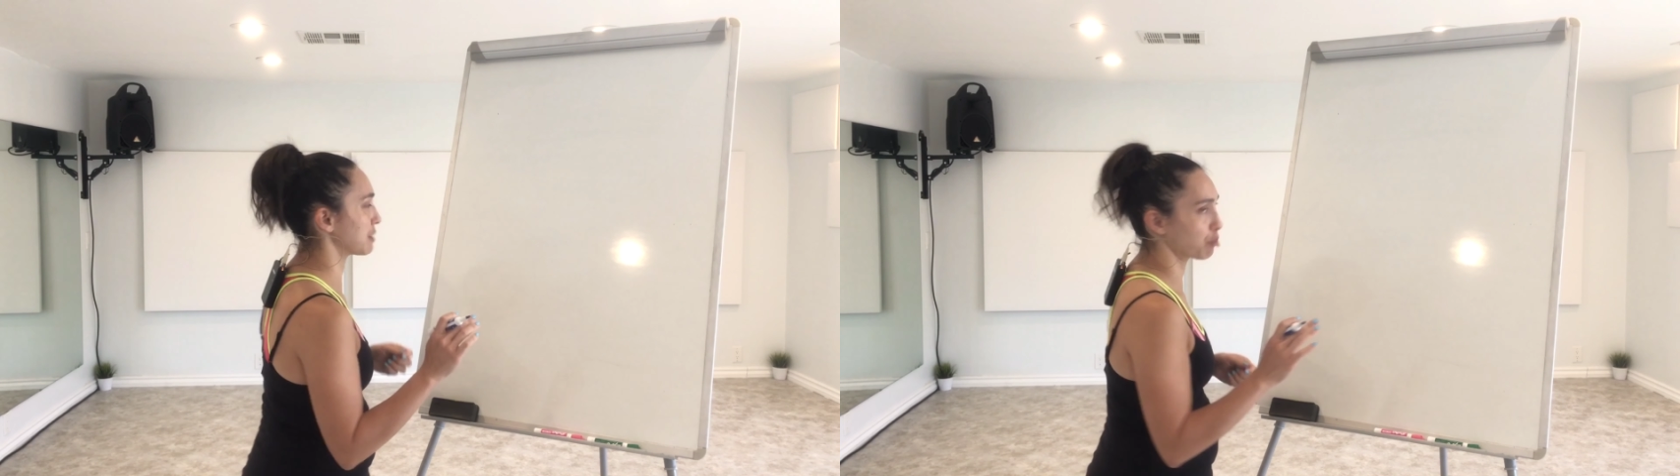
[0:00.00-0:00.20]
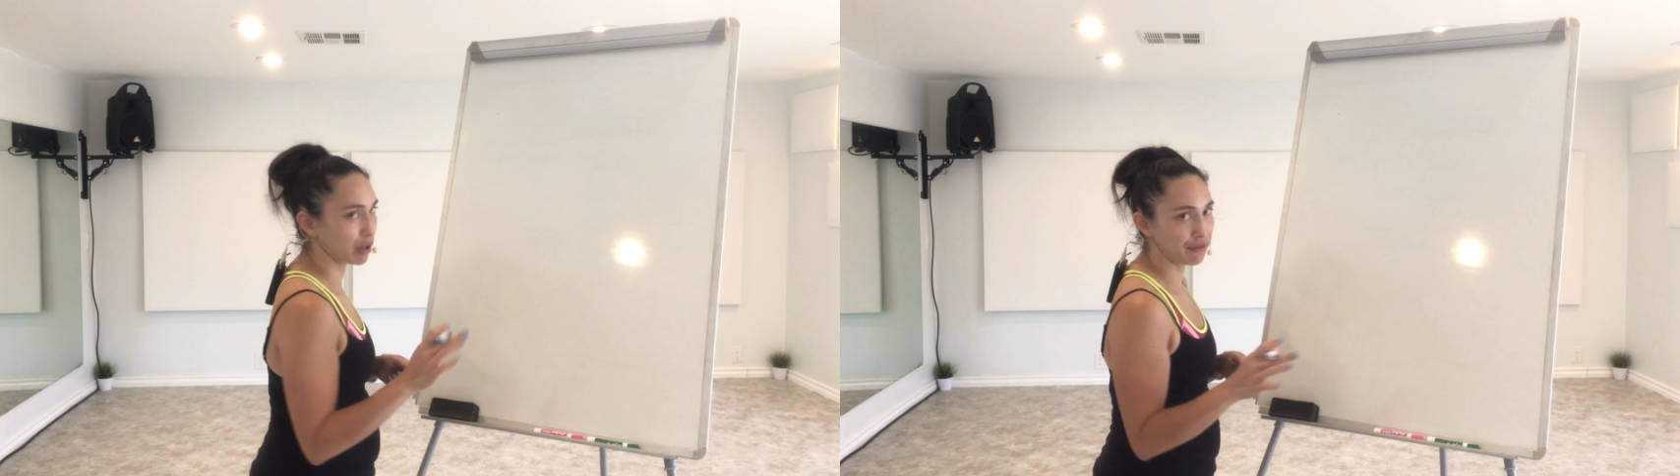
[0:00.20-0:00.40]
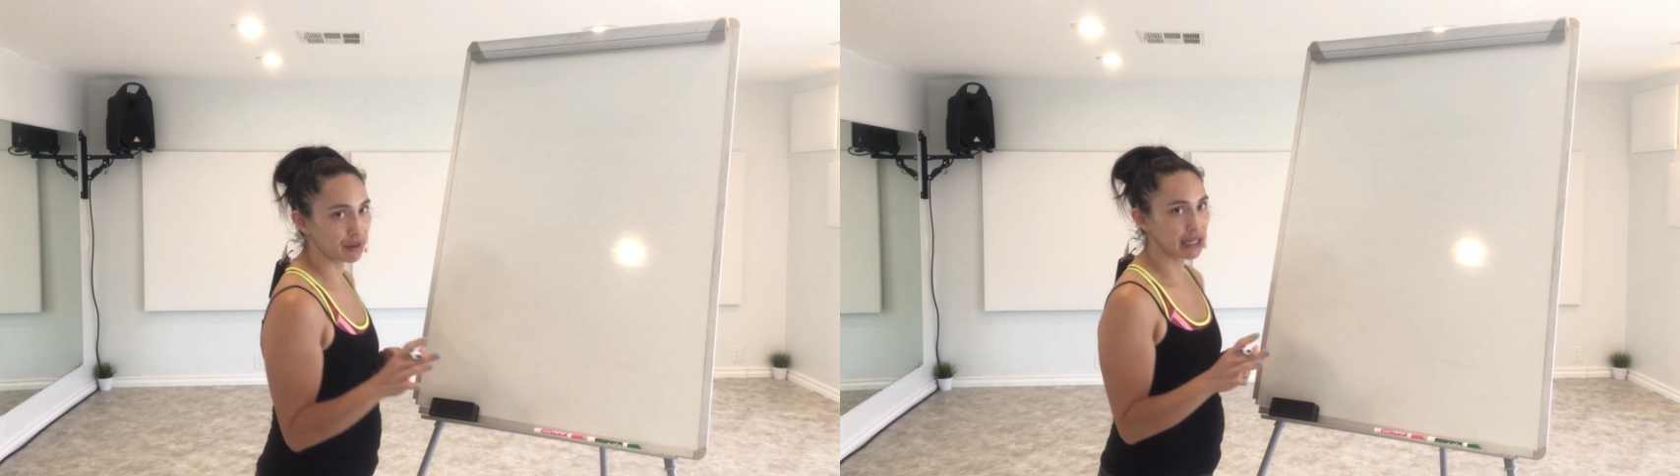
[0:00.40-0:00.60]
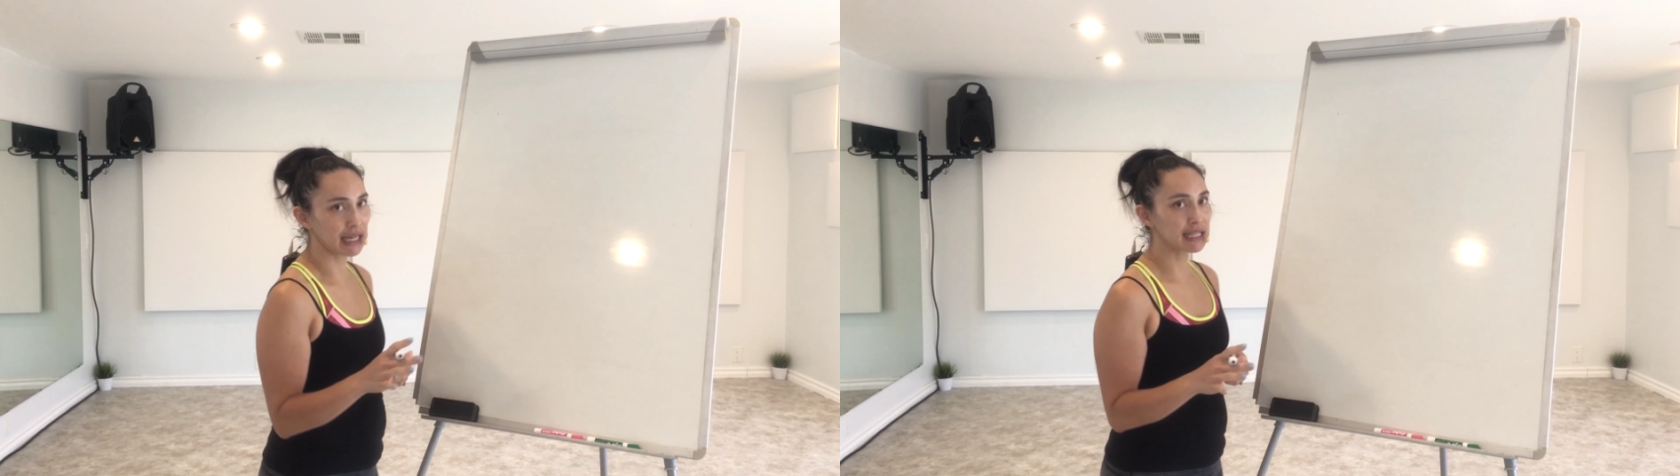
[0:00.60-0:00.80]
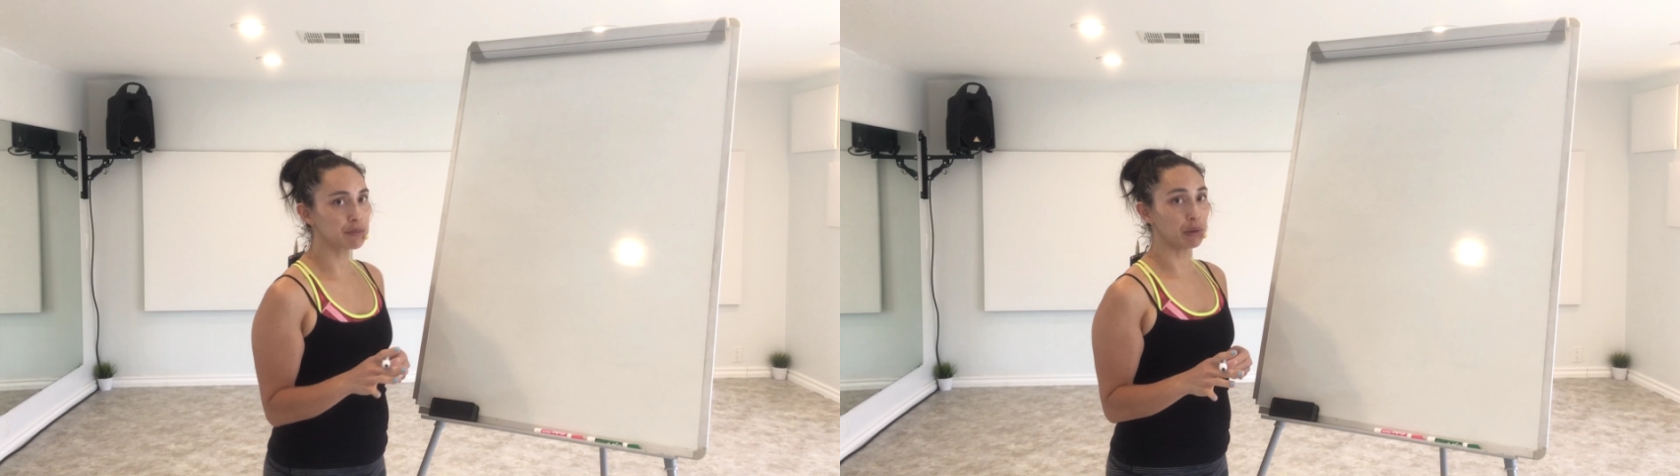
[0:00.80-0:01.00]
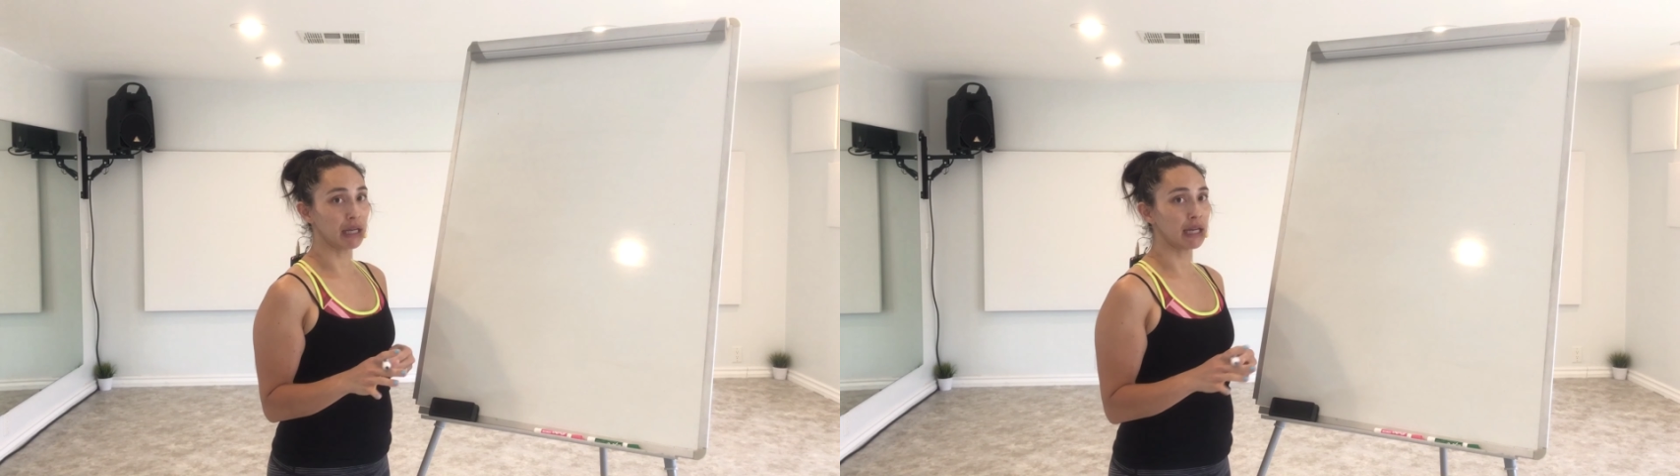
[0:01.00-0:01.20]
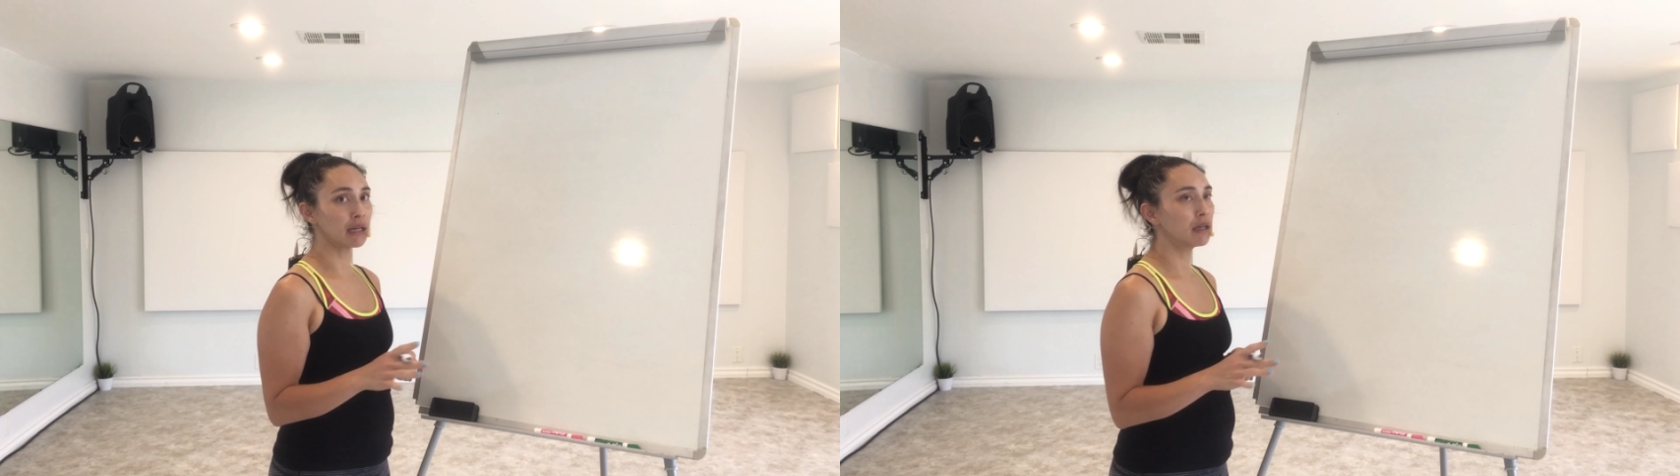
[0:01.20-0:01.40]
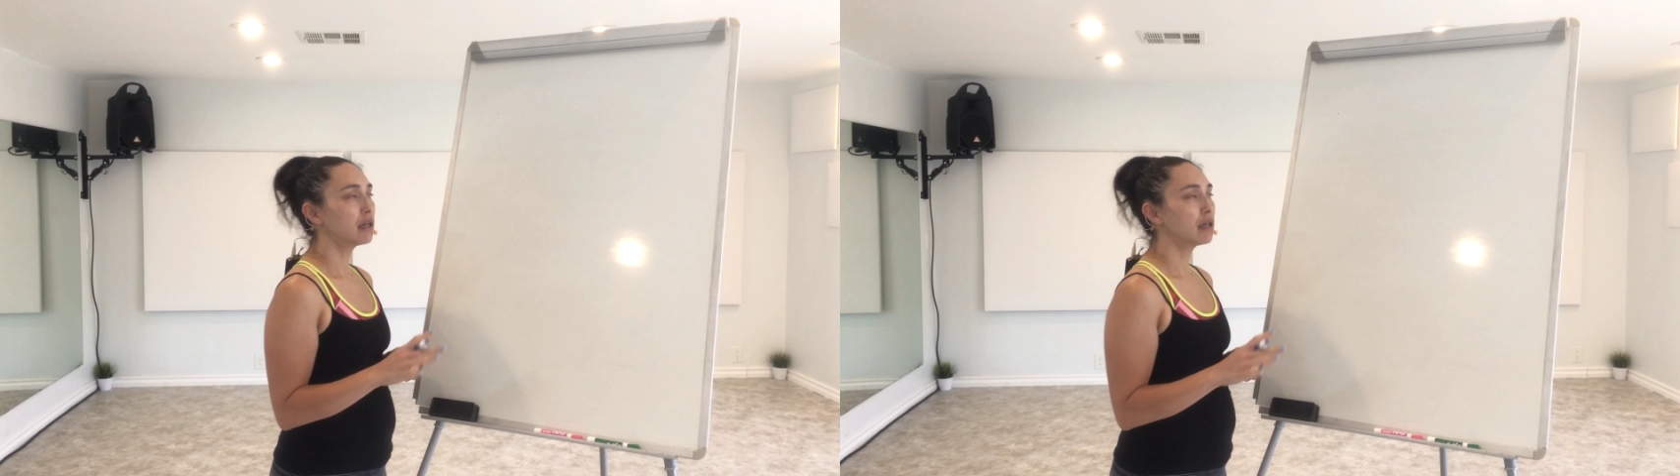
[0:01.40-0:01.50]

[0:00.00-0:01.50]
briefly explain